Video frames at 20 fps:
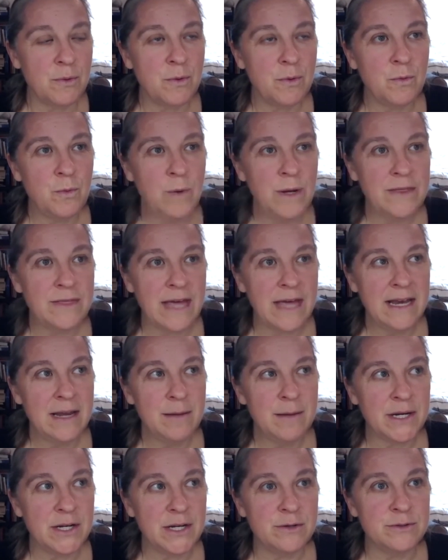with
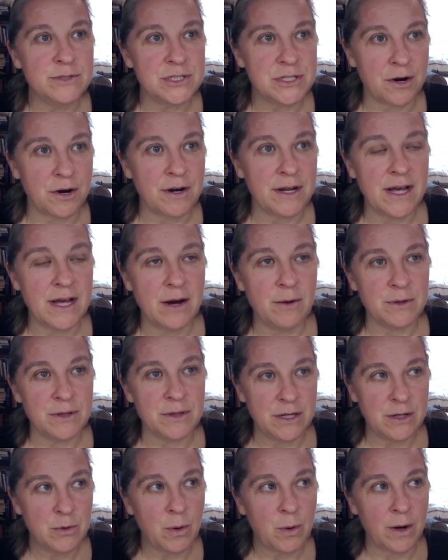anybody who's starting out with
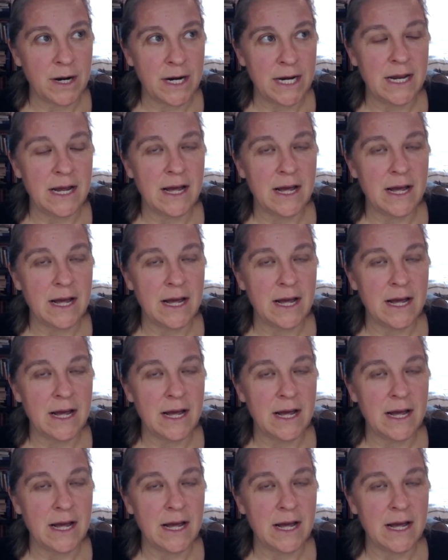inquiry,